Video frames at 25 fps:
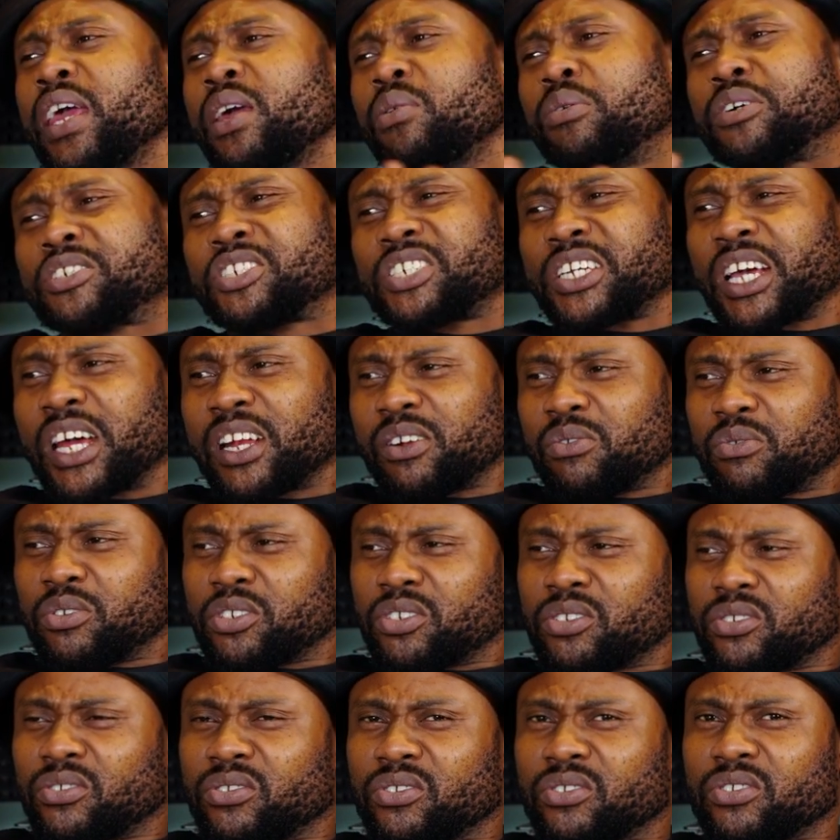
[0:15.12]
he was chatting
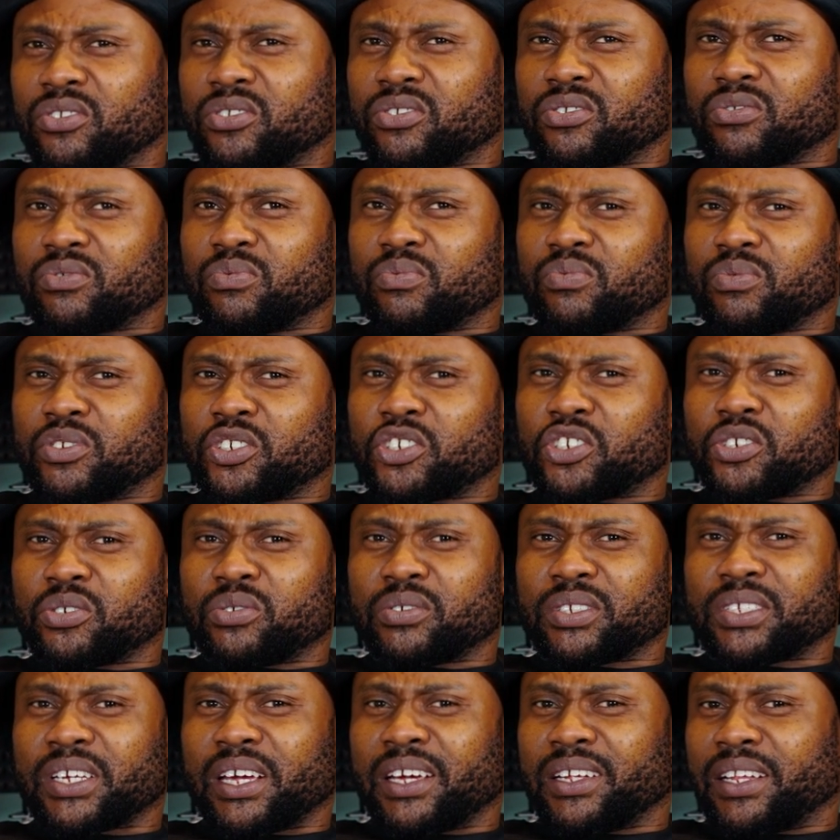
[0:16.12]
with, with
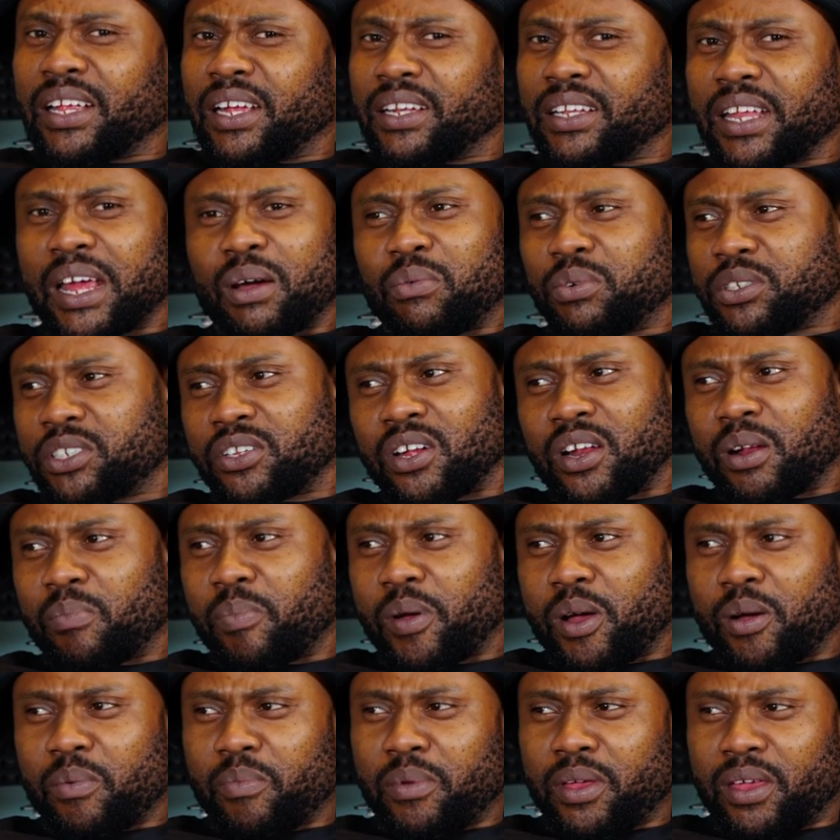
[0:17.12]
you saying that that was not
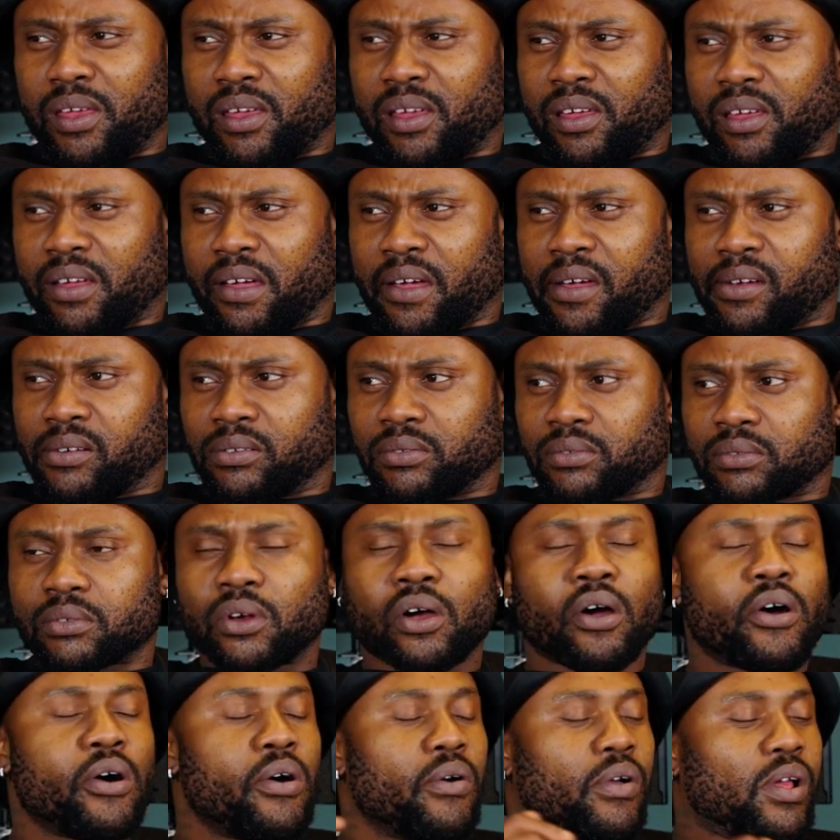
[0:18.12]
about me. Yeah, yeah, yeah, yeah
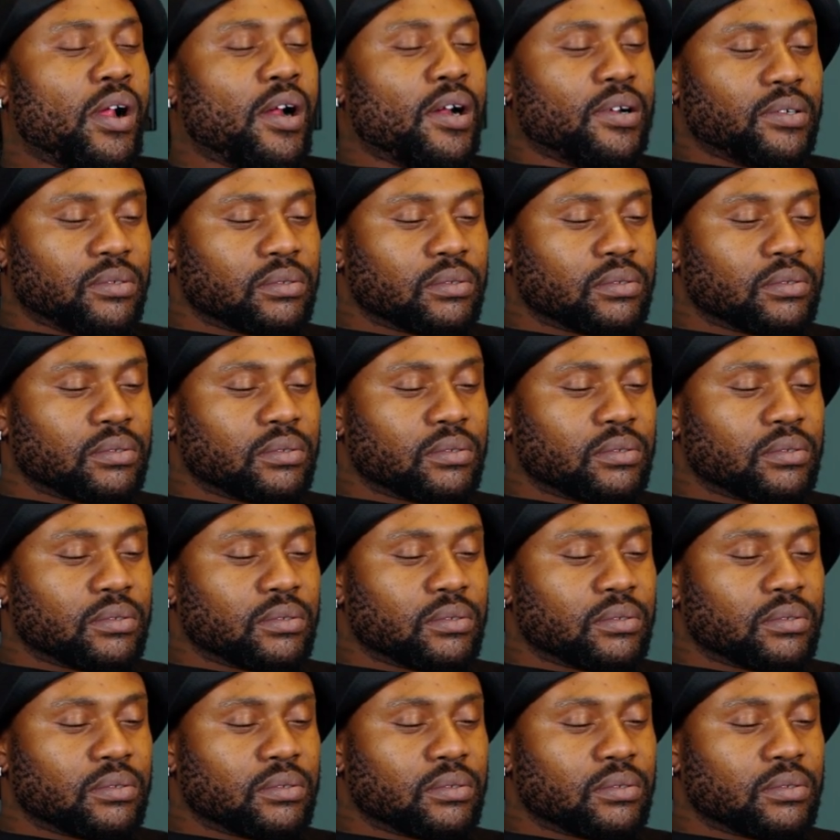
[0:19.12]
for oh, sure. Yeah.